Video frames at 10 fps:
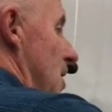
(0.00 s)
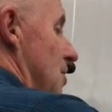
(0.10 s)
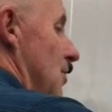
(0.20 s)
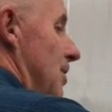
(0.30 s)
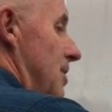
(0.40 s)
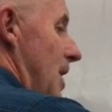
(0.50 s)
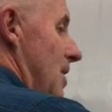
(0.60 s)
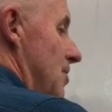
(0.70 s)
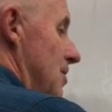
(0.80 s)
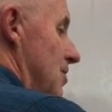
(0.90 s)
So the
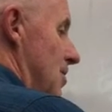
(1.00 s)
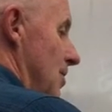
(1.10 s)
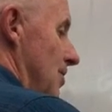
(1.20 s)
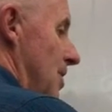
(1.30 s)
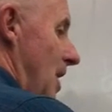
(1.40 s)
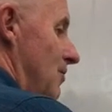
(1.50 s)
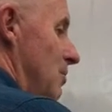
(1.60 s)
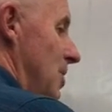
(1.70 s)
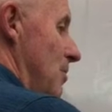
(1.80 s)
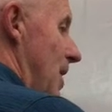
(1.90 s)
task and skills have to
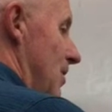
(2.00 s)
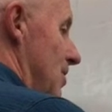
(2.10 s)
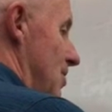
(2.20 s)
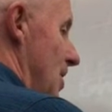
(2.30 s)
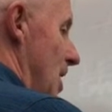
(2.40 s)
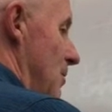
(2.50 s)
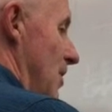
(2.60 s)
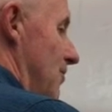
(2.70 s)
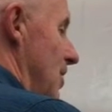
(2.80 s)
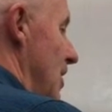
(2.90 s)
be about the same.
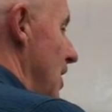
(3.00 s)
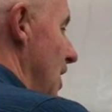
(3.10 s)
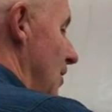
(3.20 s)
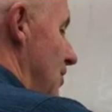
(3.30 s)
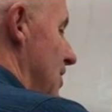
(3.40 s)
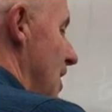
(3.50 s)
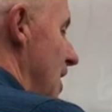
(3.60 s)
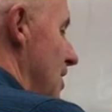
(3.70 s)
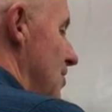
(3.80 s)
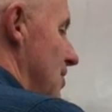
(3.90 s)
If the
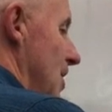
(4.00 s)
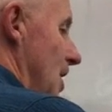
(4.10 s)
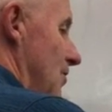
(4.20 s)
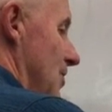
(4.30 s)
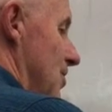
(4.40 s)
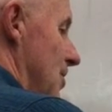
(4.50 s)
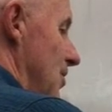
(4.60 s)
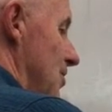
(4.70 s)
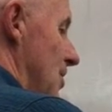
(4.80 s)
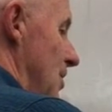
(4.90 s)

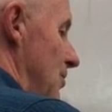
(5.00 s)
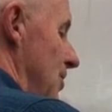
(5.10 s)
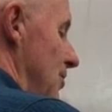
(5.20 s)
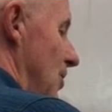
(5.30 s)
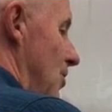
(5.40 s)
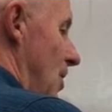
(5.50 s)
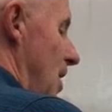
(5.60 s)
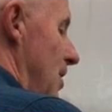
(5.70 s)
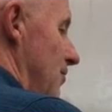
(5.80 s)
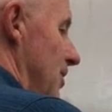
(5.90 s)
skills aren't really
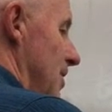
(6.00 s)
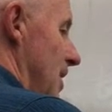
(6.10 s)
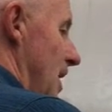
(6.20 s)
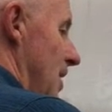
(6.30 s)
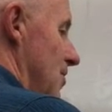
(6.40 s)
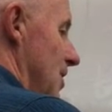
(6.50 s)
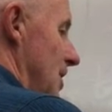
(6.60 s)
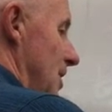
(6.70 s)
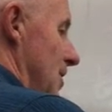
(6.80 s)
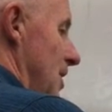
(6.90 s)
required for the task,
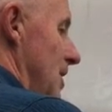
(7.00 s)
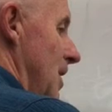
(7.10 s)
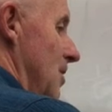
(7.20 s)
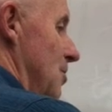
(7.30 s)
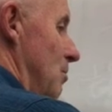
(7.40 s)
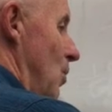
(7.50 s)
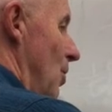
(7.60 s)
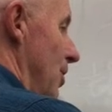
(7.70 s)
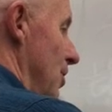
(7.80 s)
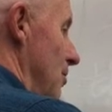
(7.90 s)
then you get into
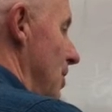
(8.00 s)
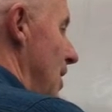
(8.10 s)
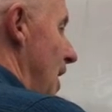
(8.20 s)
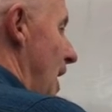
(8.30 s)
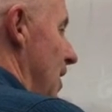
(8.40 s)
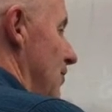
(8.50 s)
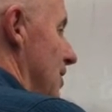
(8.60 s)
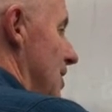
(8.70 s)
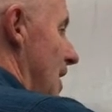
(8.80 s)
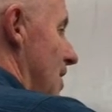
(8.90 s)
boredom. And if
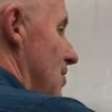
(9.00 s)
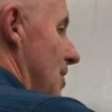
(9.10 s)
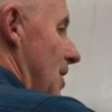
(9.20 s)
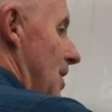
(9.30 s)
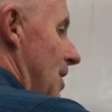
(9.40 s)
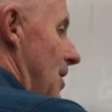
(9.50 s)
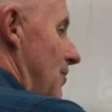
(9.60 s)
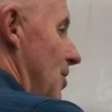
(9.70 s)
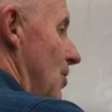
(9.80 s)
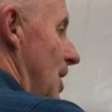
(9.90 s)
the task,
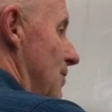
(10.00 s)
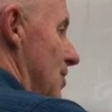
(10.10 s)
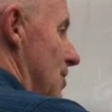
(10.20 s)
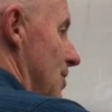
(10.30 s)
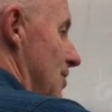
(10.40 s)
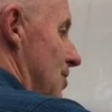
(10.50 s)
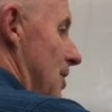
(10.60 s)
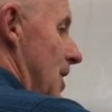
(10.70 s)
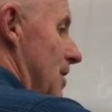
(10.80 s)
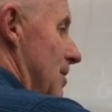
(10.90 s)
if you don't have the skills to
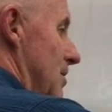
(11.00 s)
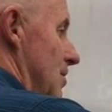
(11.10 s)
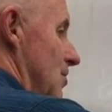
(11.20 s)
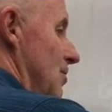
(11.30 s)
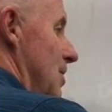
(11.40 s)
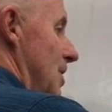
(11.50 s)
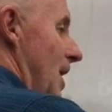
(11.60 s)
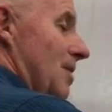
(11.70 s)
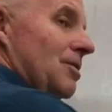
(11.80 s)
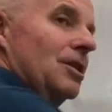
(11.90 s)
get to do the
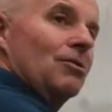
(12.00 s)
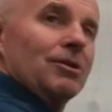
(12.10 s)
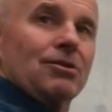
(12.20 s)
task, then you're in